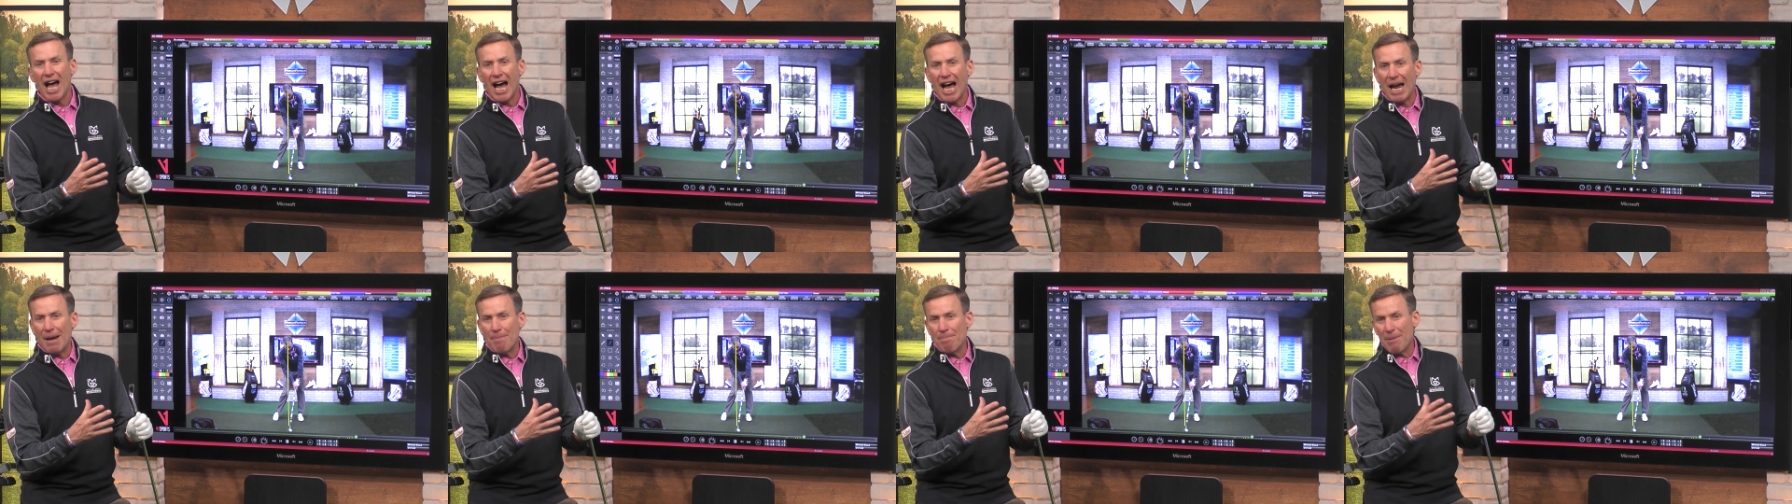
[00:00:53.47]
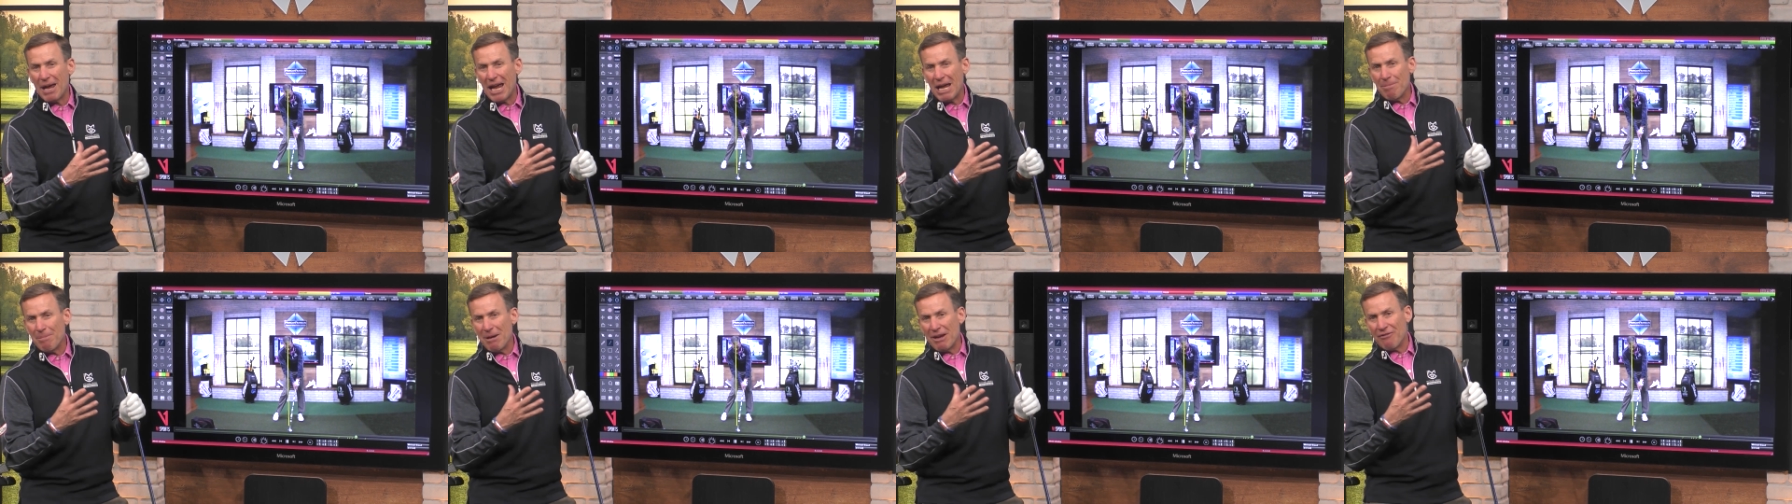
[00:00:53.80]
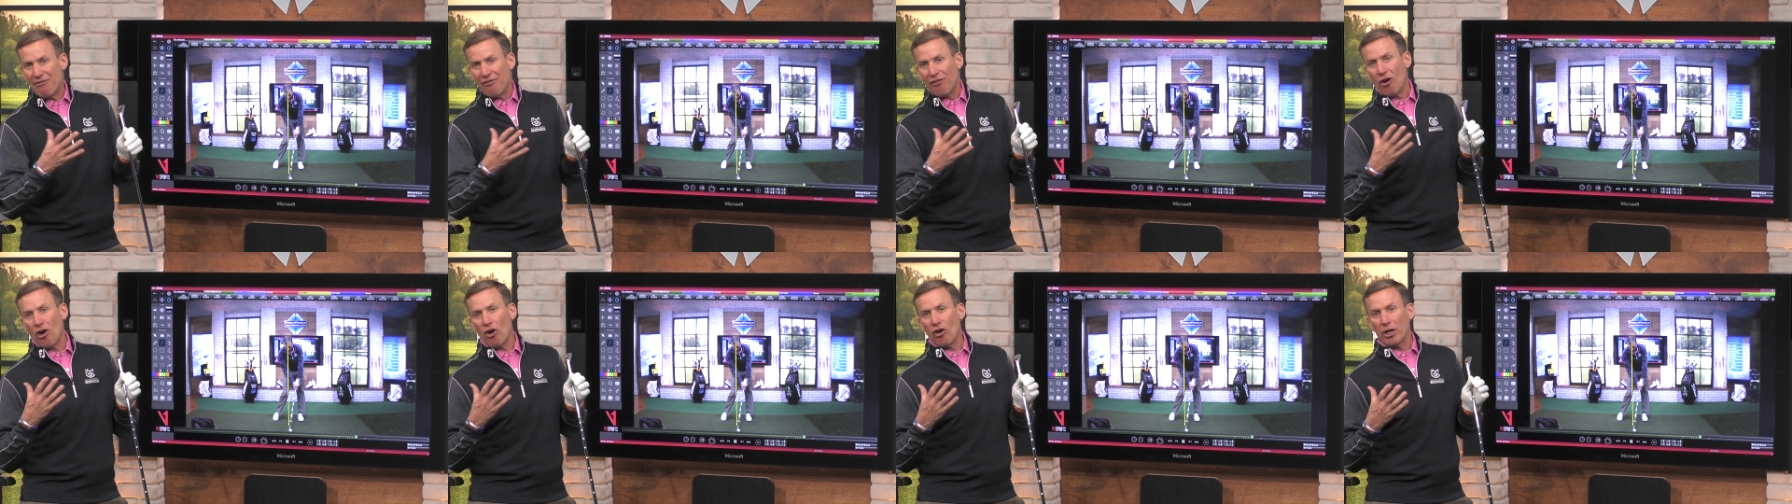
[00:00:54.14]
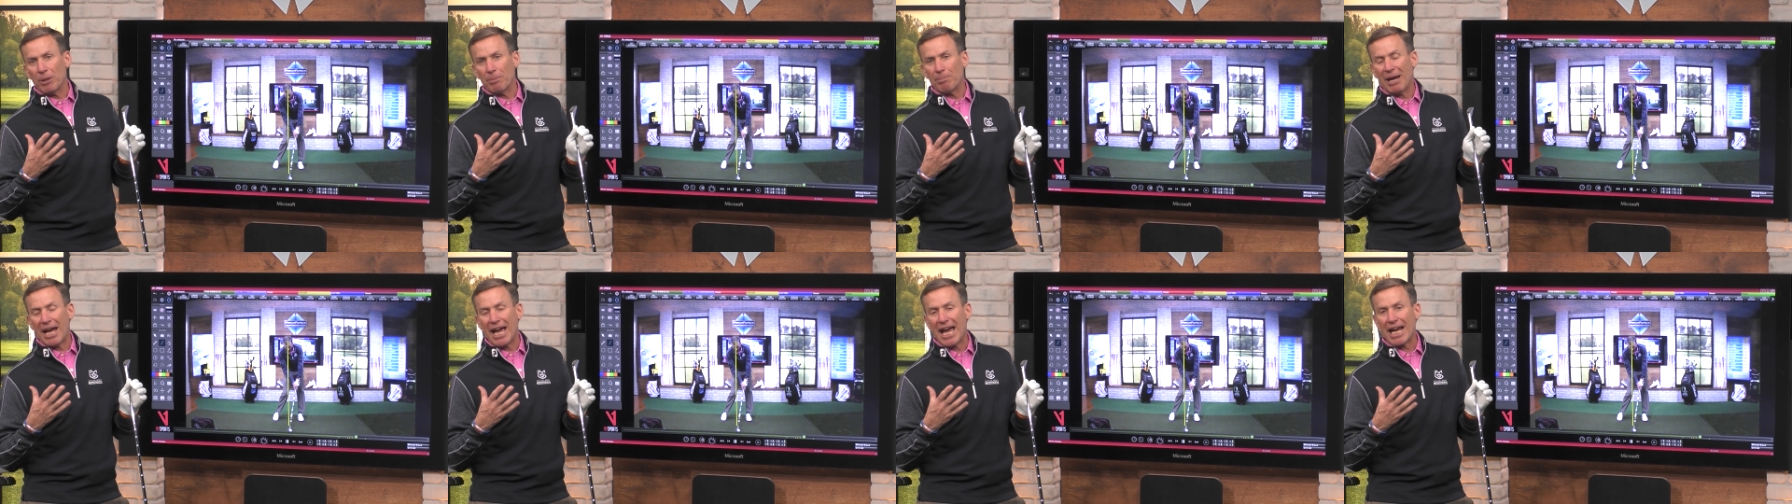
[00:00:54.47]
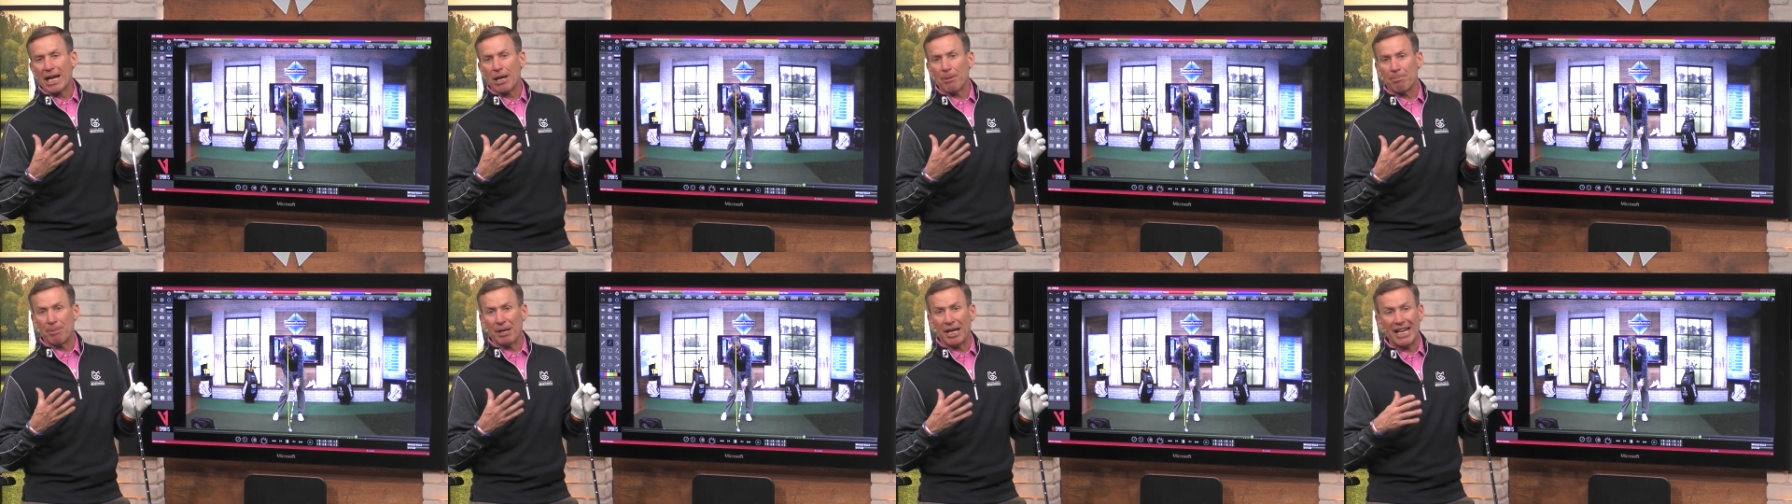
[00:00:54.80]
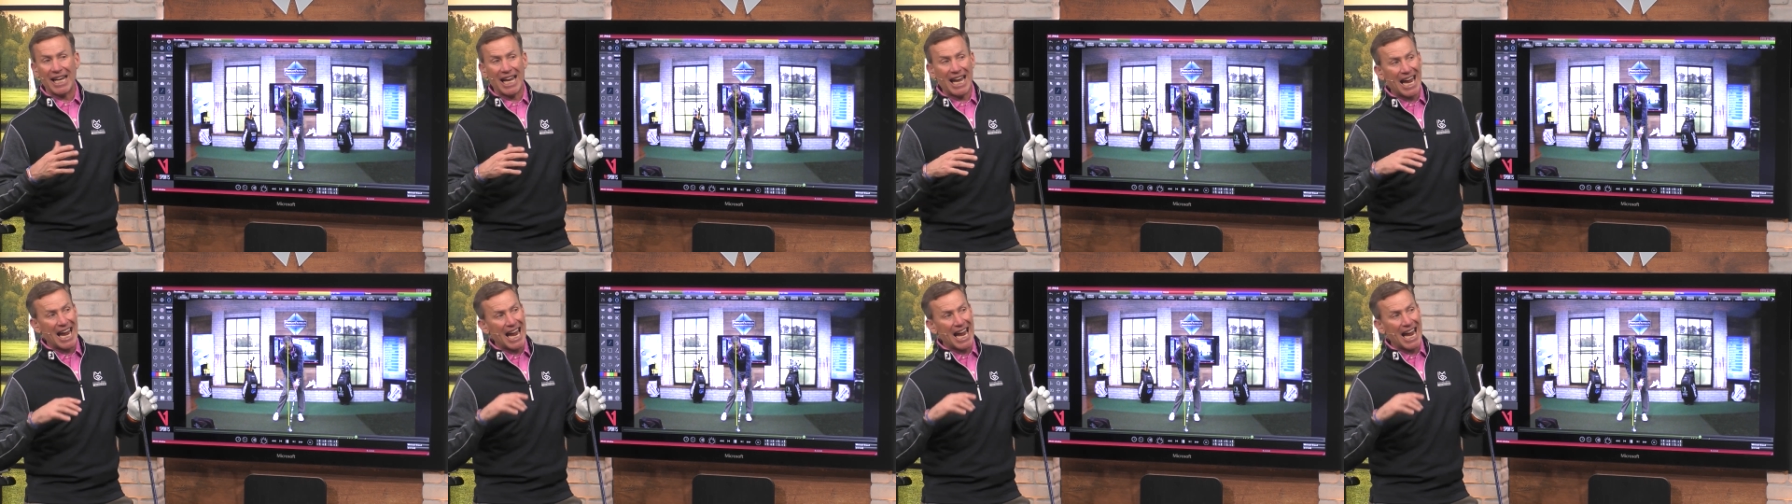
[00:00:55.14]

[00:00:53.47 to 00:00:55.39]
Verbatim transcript: I may be falling back a bit,